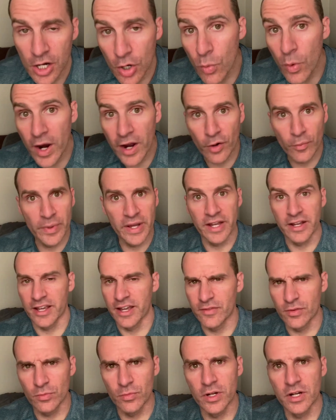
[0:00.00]
a while back.
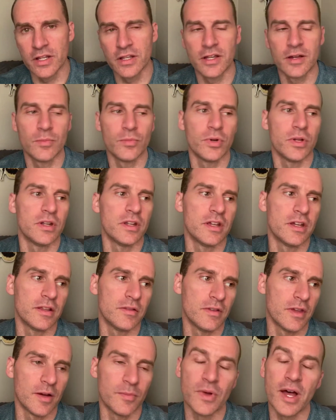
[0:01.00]
Haven't read it yet, but
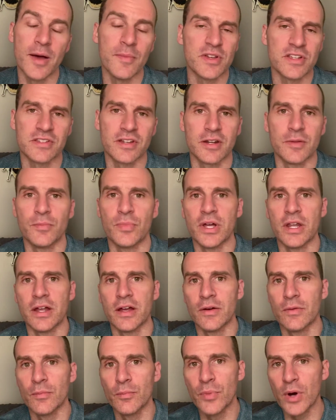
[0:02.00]
I'm excited.
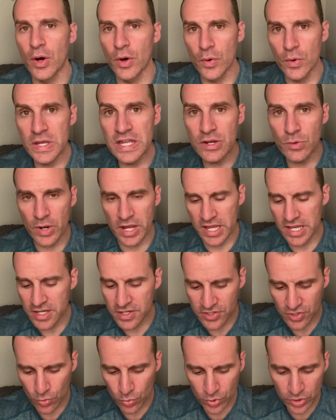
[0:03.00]
But anyway, he
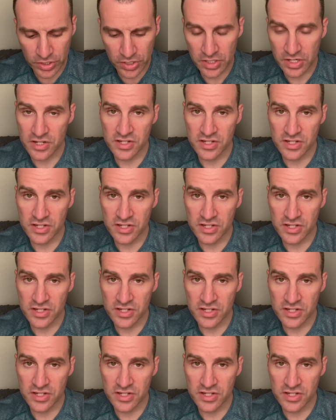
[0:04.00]
is a really good